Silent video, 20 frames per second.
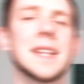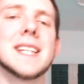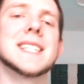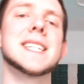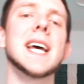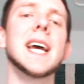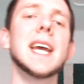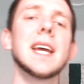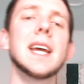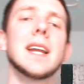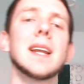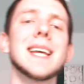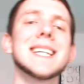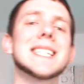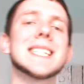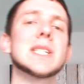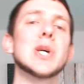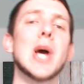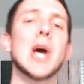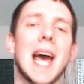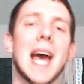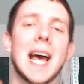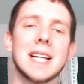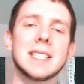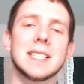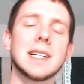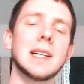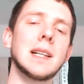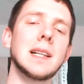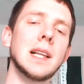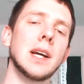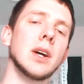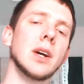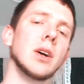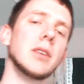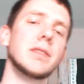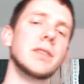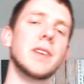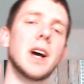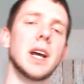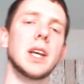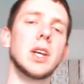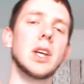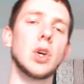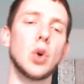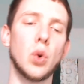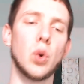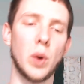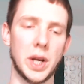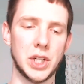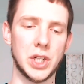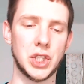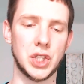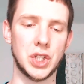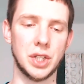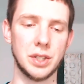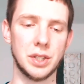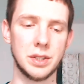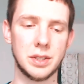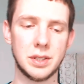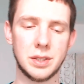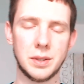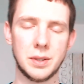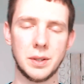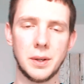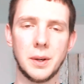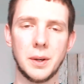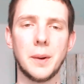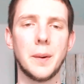The second is to ask clarifying questions.